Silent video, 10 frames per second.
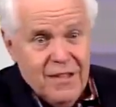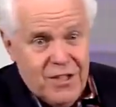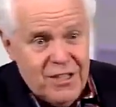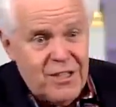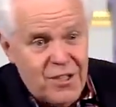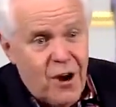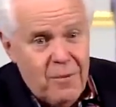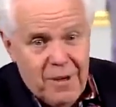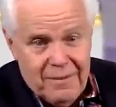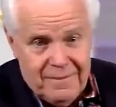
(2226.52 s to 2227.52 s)
She's a
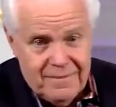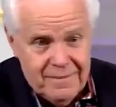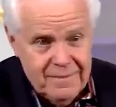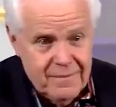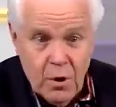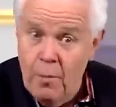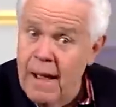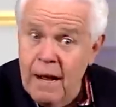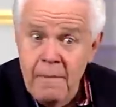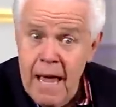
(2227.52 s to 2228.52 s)
German. Don't
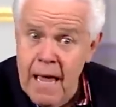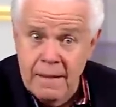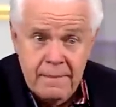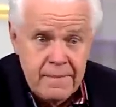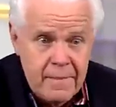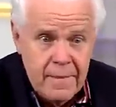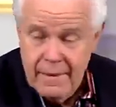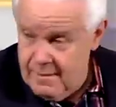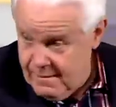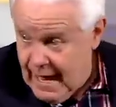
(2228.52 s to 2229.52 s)
make her mad.
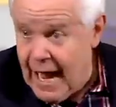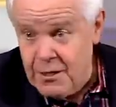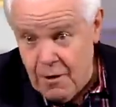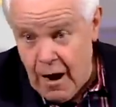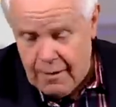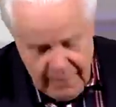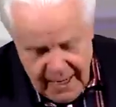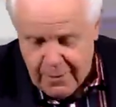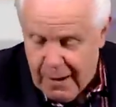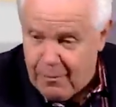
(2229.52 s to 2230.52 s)
Ask Ron. But
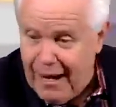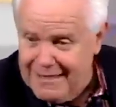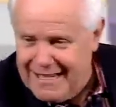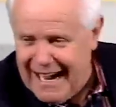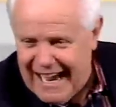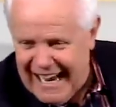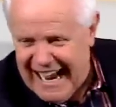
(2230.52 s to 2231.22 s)
anyway, praise God.